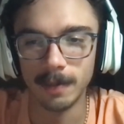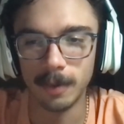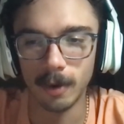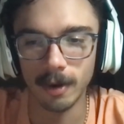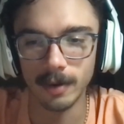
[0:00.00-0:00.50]
my
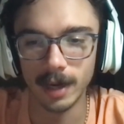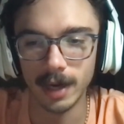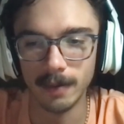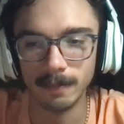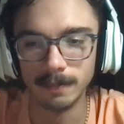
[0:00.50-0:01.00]
part.
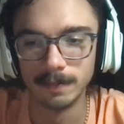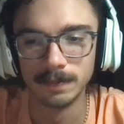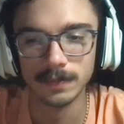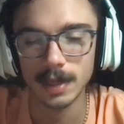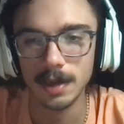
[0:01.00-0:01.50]
I
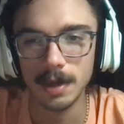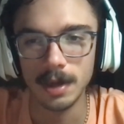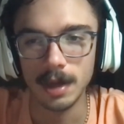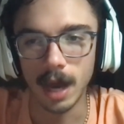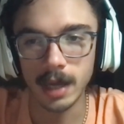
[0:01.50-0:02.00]

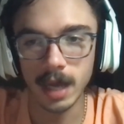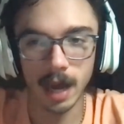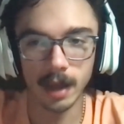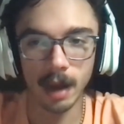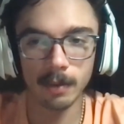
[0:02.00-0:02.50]

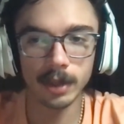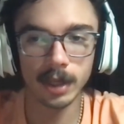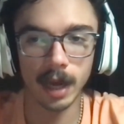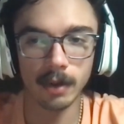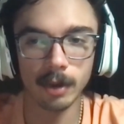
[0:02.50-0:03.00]

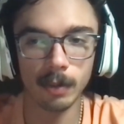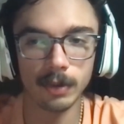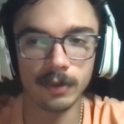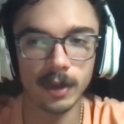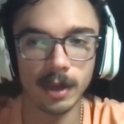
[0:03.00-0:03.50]
don't know
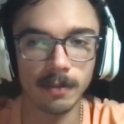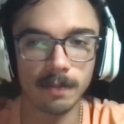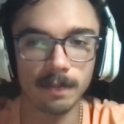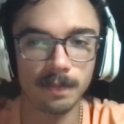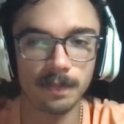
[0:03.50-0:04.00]
what to think.